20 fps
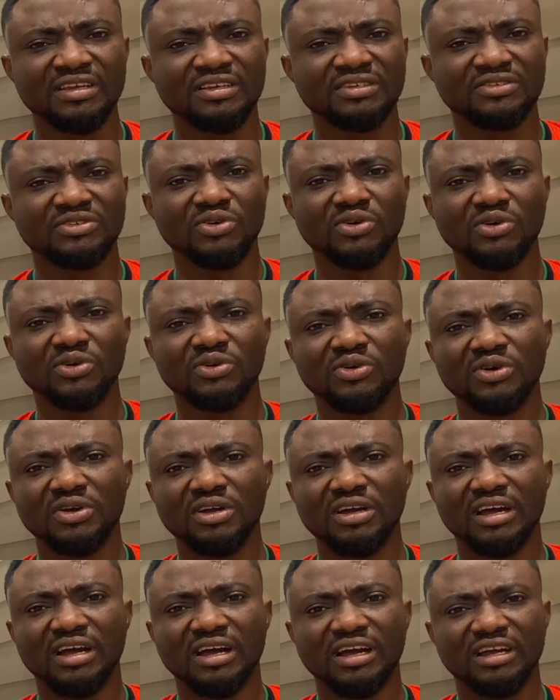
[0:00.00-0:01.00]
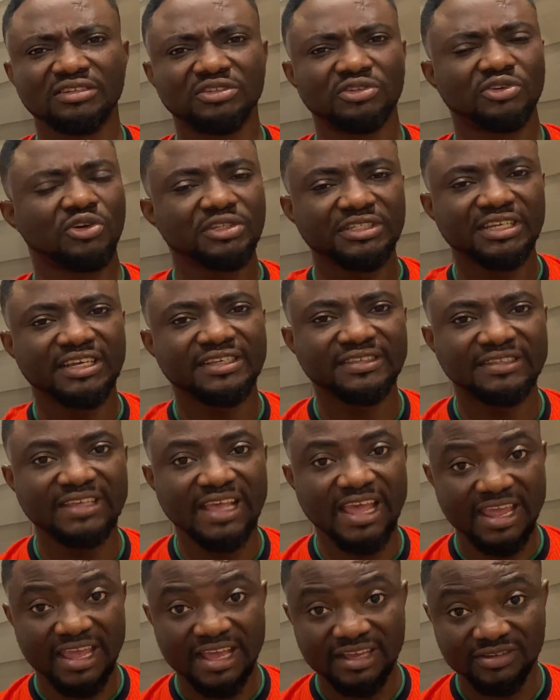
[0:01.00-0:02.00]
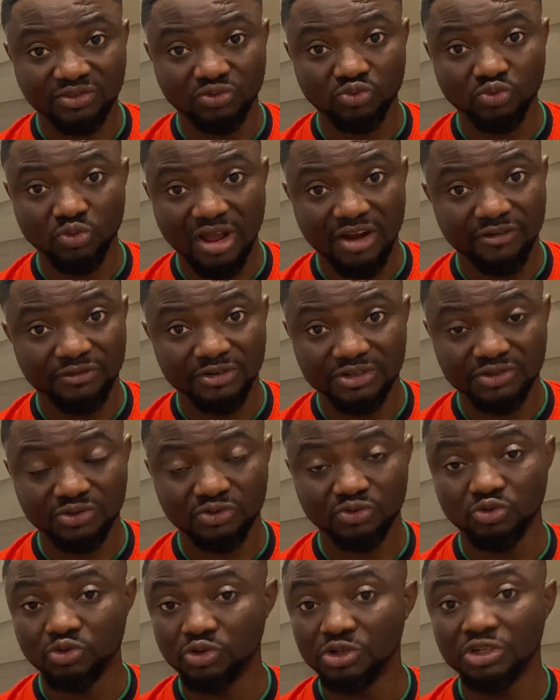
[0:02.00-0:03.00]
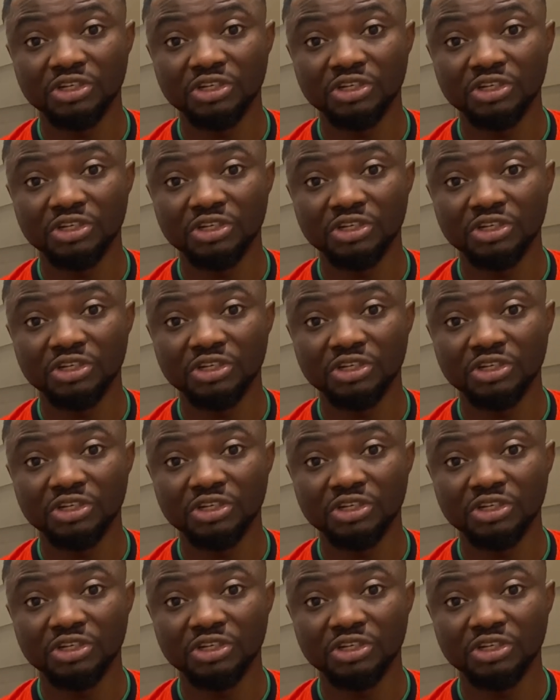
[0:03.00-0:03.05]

So you don't just say yes to every school.